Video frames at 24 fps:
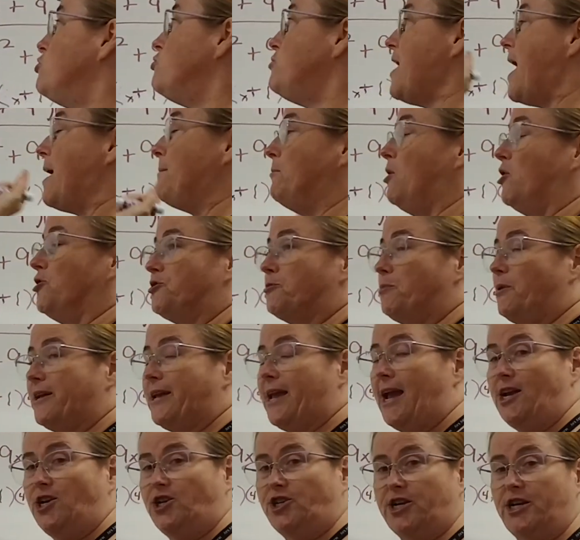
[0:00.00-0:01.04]
that
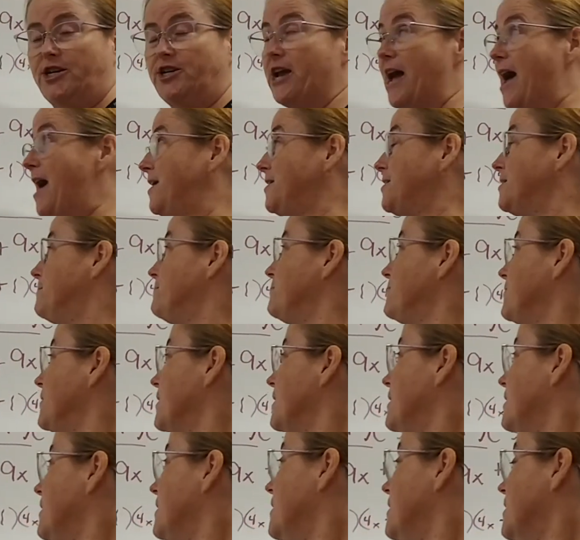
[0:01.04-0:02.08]
multiplication yet.
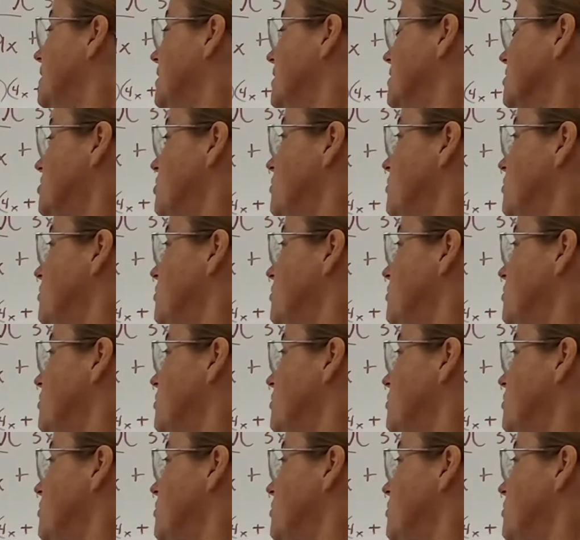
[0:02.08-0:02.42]
So